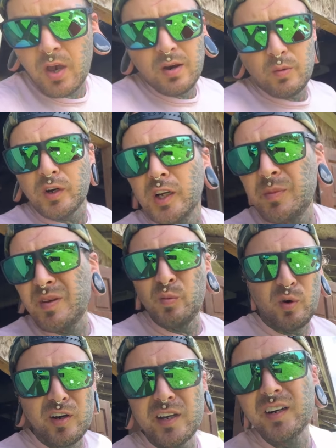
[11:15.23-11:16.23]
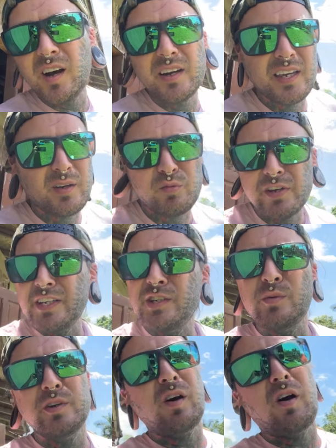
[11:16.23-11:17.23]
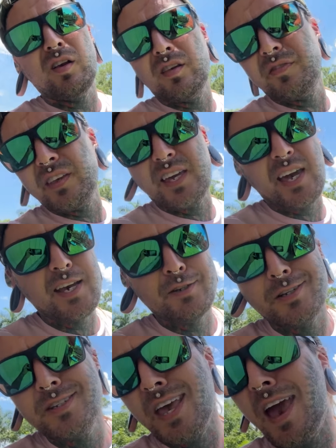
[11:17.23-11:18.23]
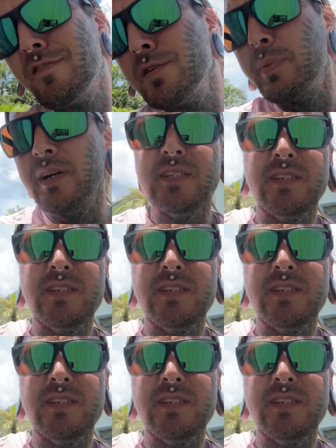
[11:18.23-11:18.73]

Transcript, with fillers: We're gonna be working on it, redoing all of the cages. Everybody's